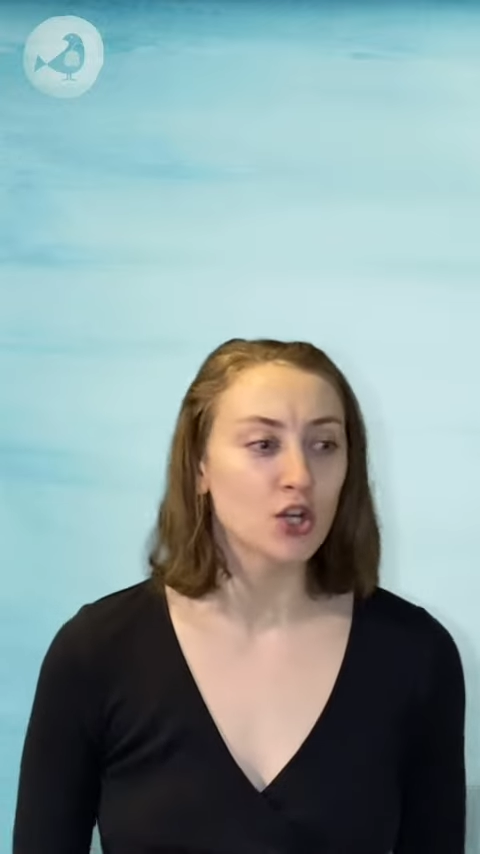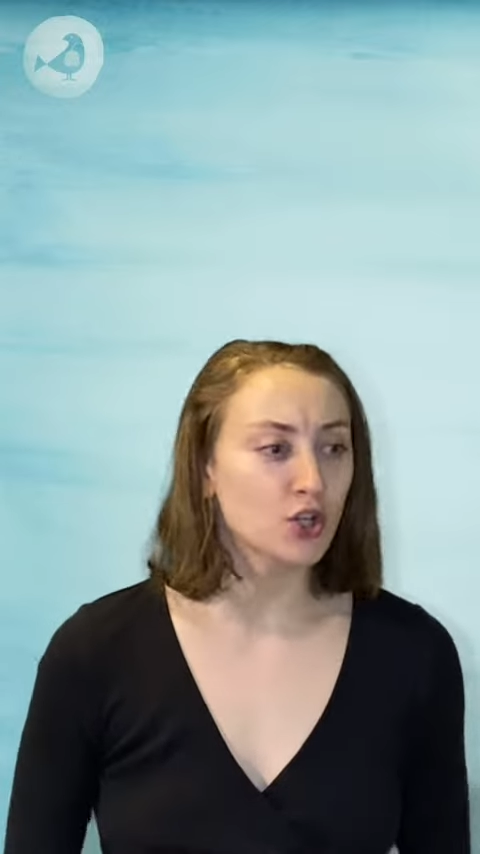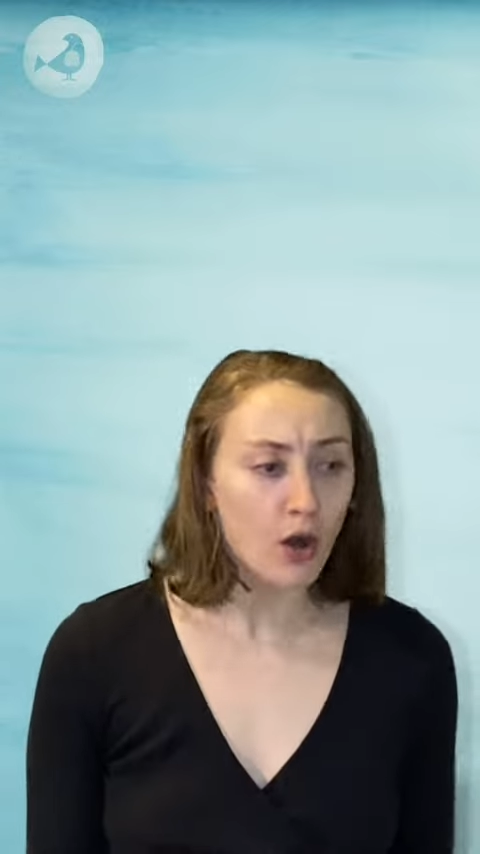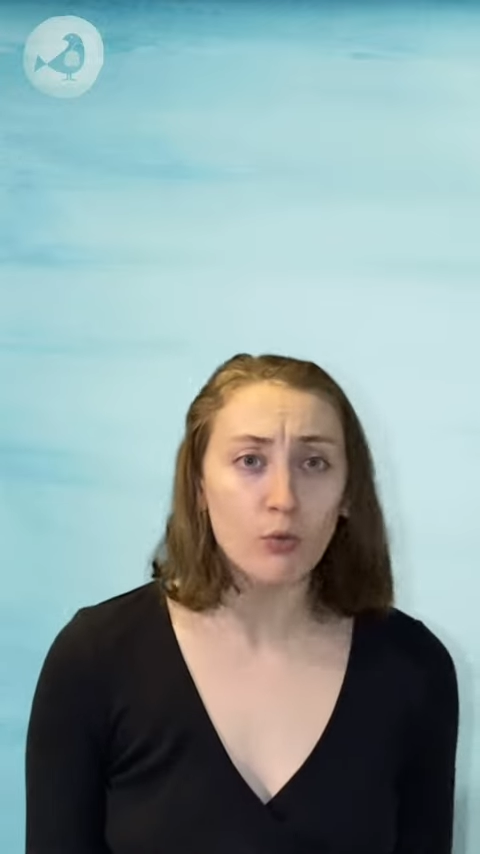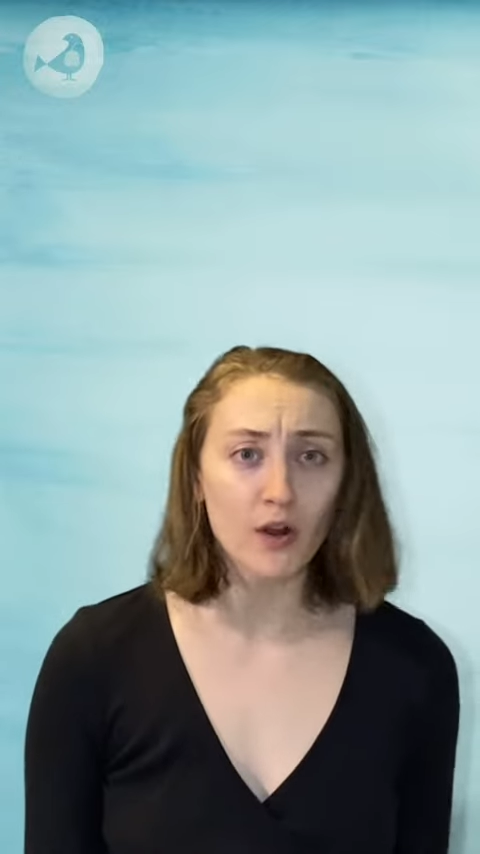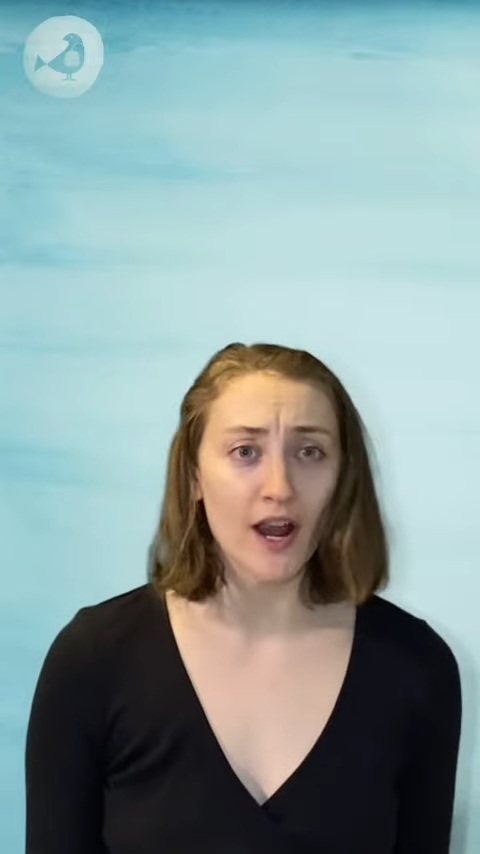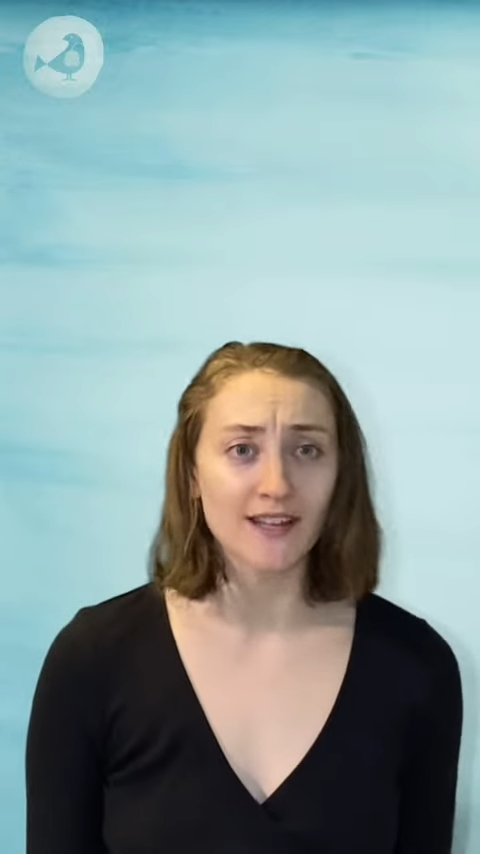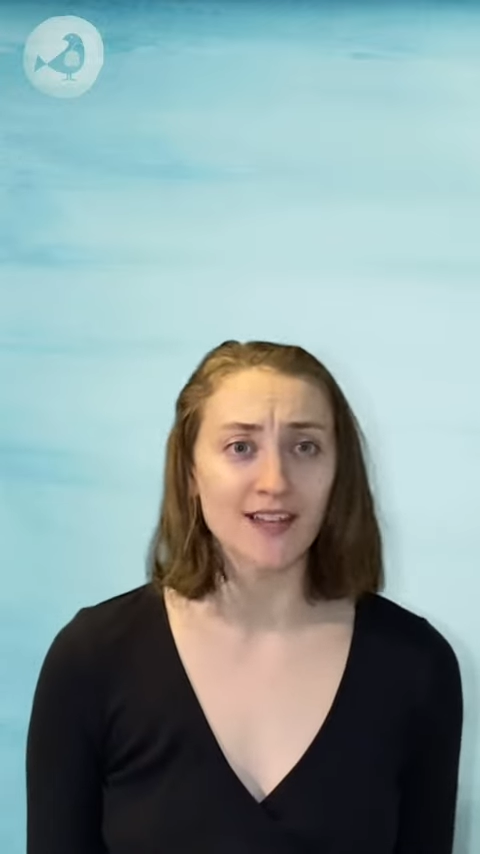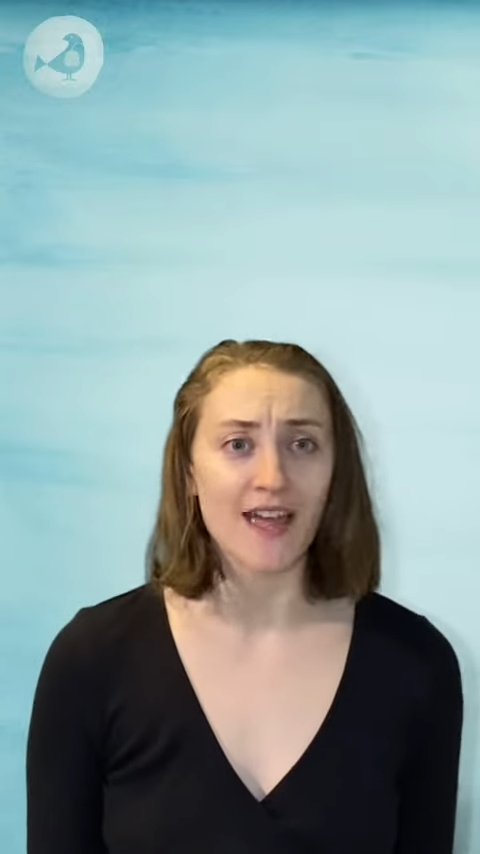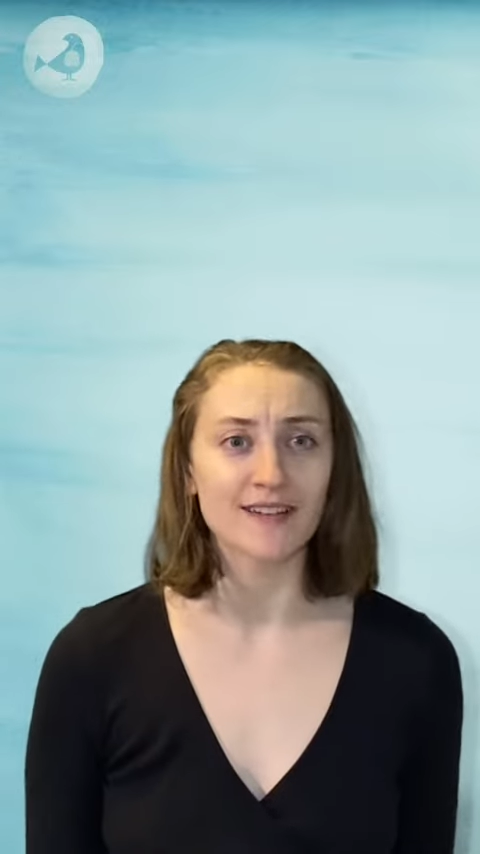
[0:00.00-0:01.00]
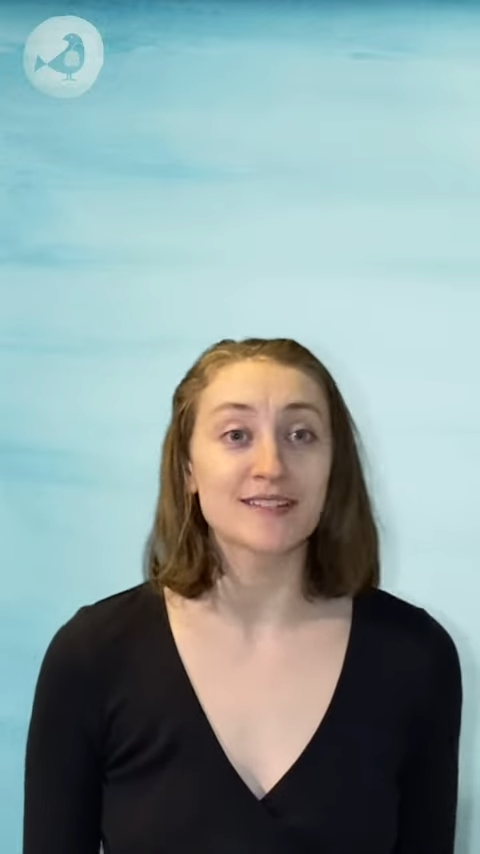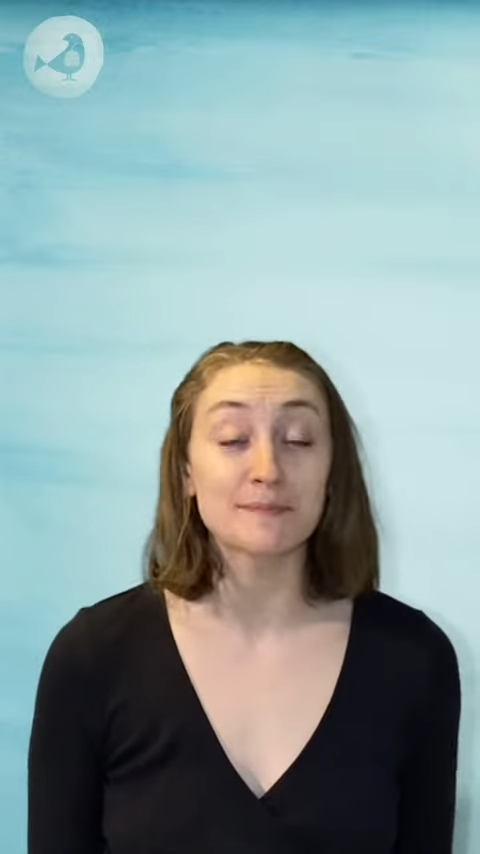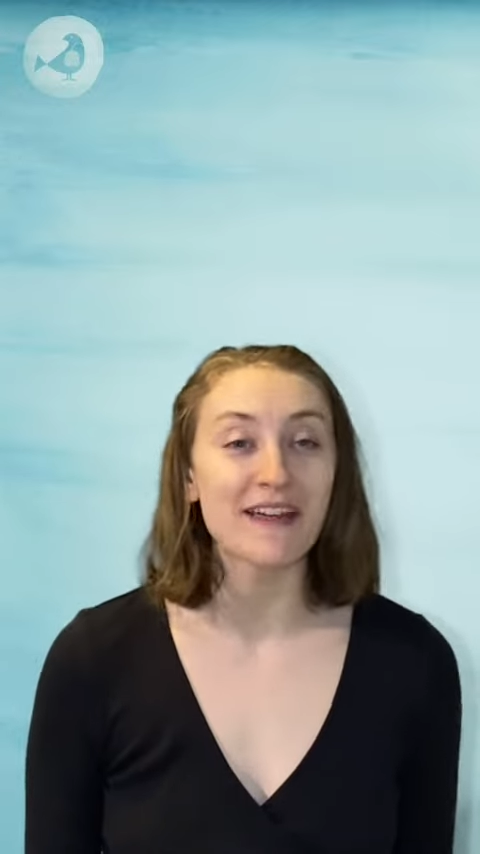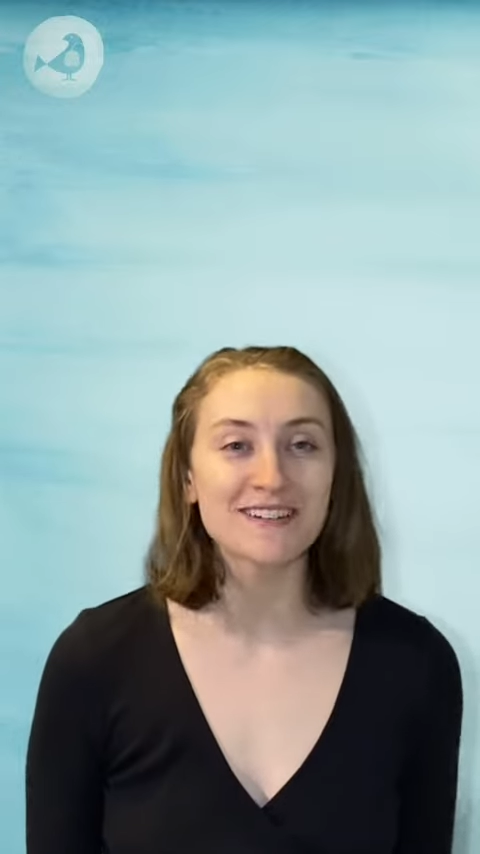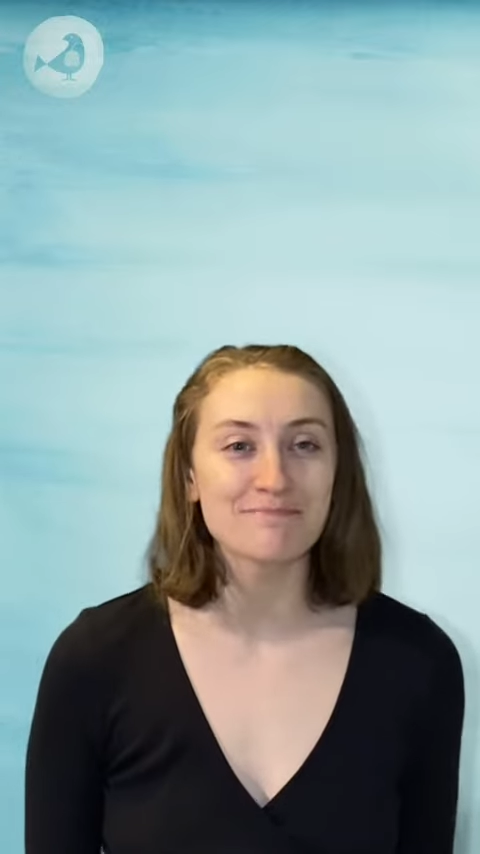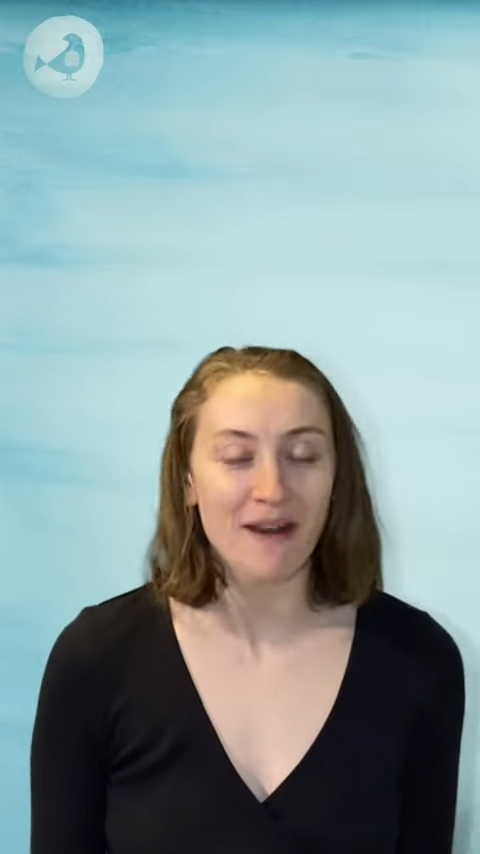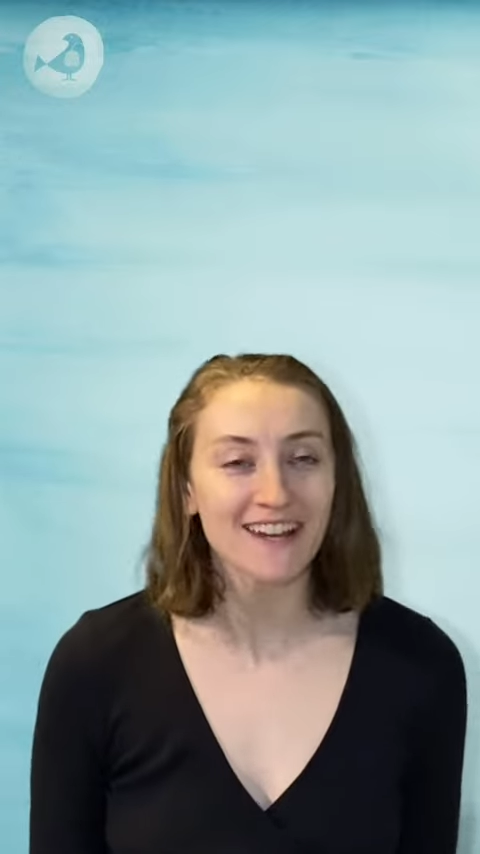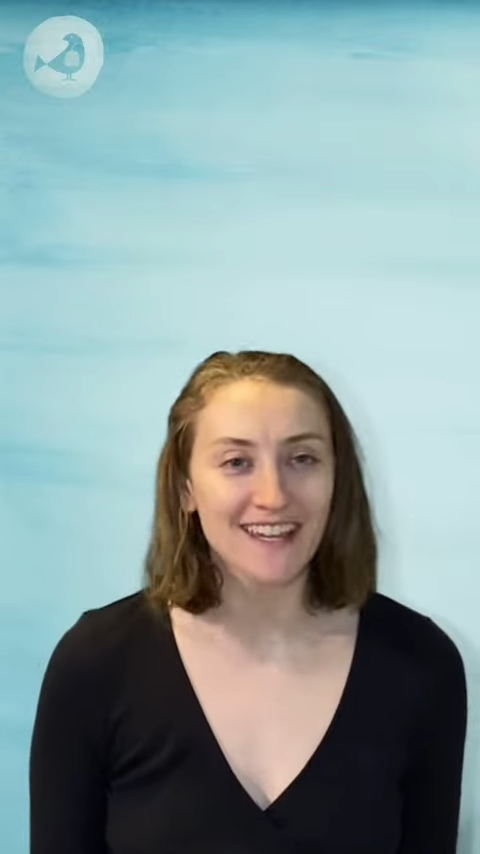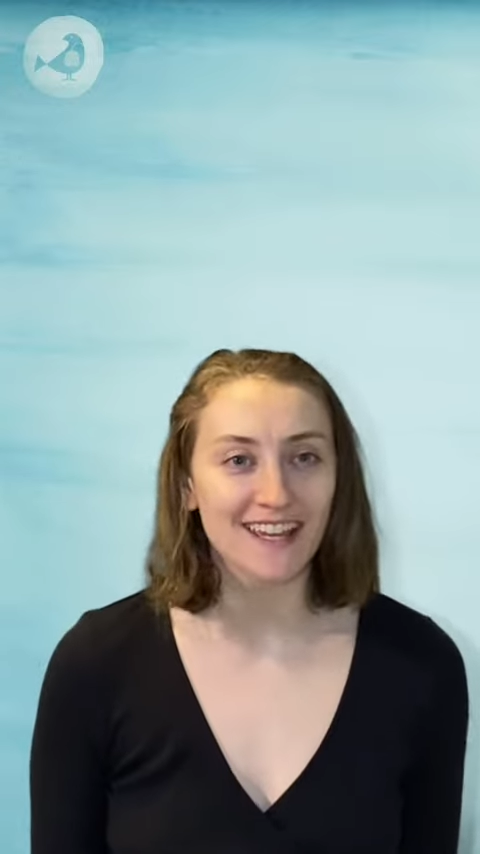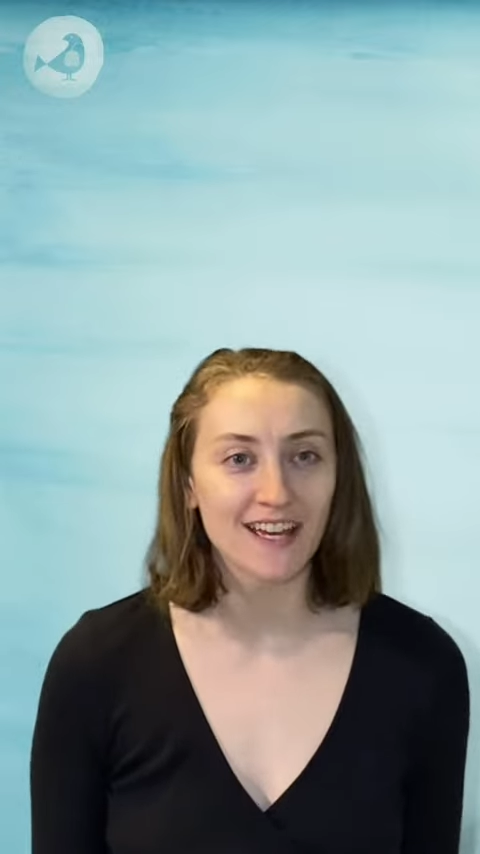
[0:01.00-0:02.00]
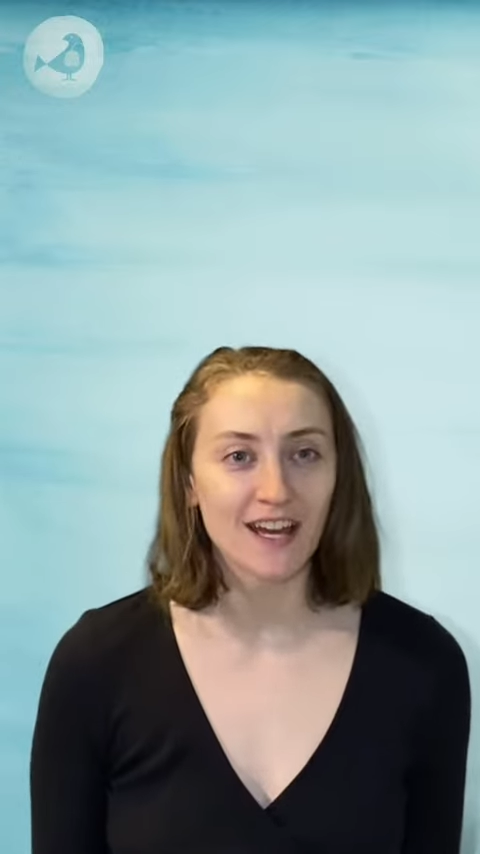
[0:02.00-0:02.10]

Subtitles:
go where I like, spend money.